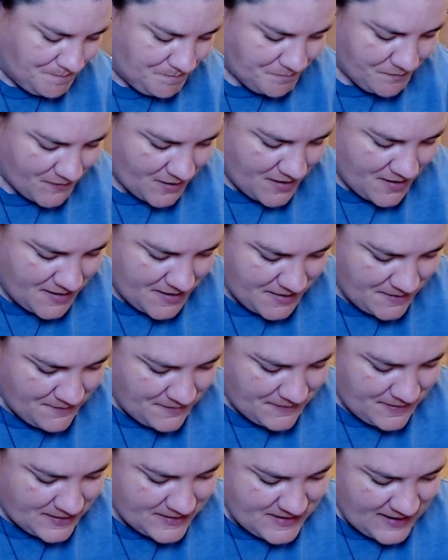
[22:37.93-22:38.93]

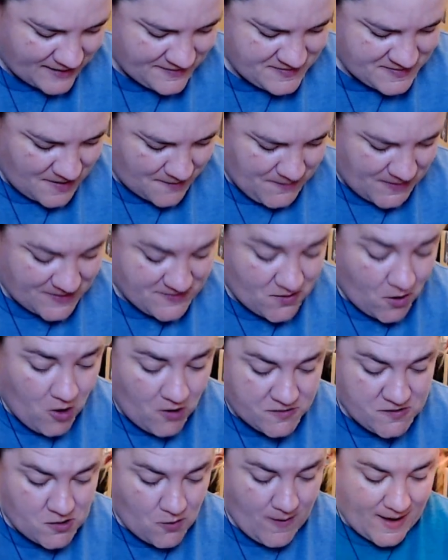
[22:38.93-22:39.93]
Um, next up is
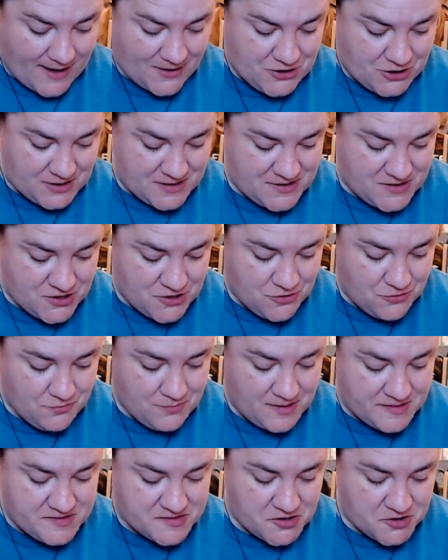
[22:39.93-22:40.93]
also actually to
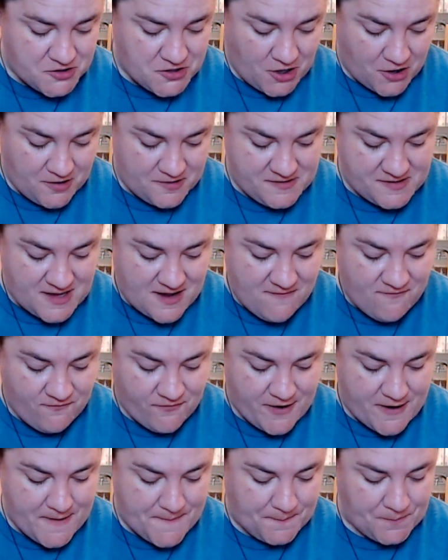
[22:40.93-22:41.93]
Mr. Darcy
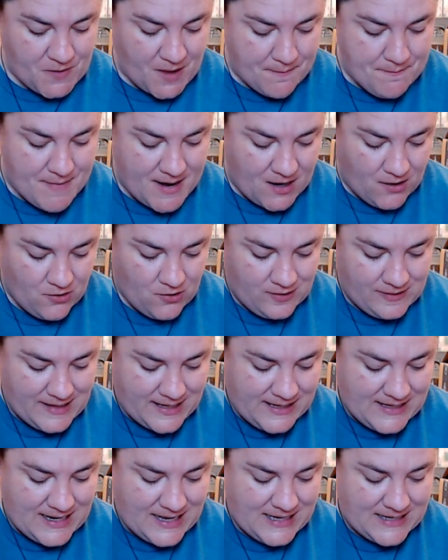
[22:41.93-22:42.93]
from
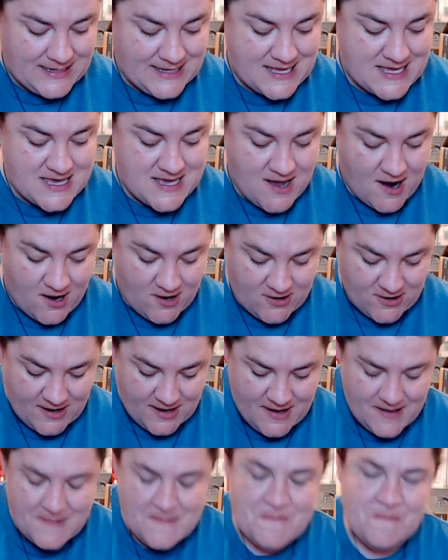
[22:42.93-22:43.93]
Marilyn and
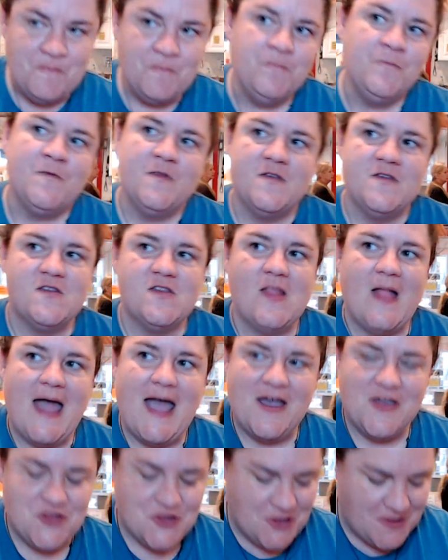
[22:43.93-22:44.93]
Kiara
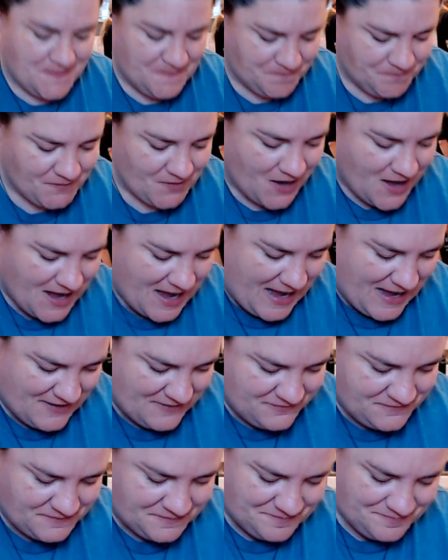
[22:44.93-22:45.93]
slash
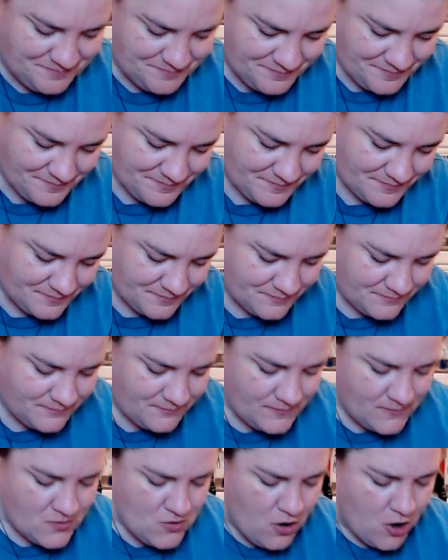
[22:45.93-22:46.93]
of.
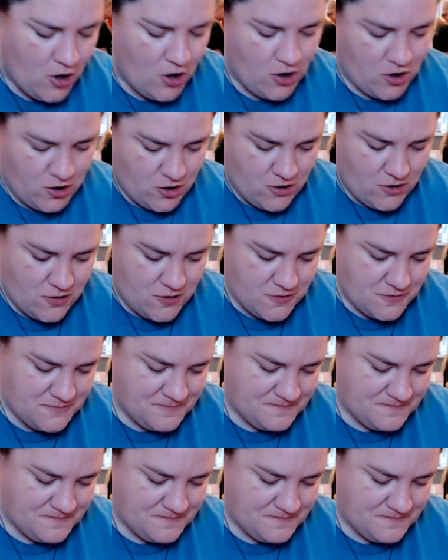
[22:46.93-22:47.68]
Oh.